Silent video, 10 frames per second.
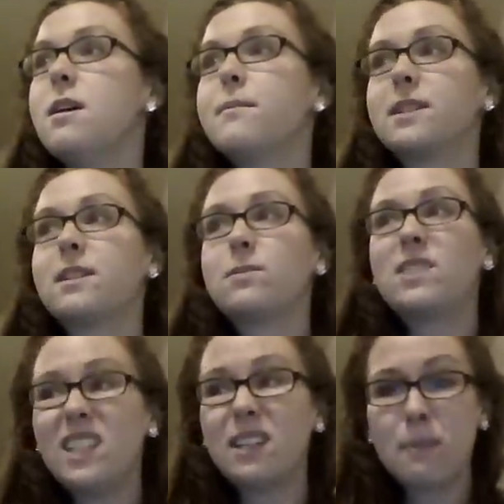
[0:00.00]
because I'm
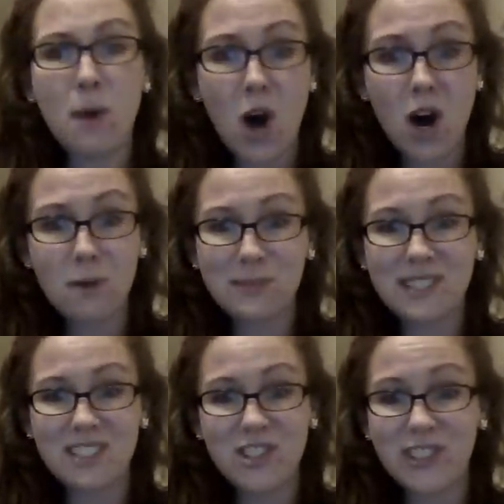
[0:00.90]
stealing my mom's,
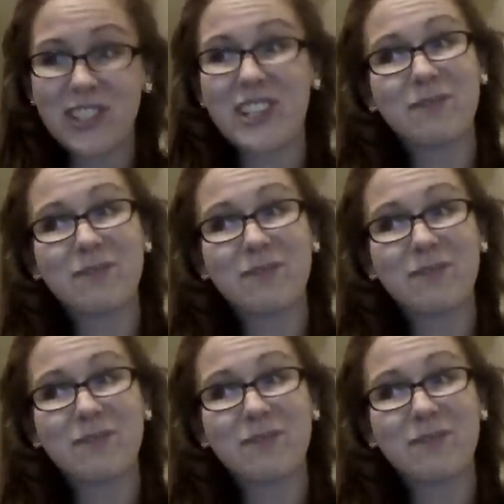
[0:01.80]
and she's like,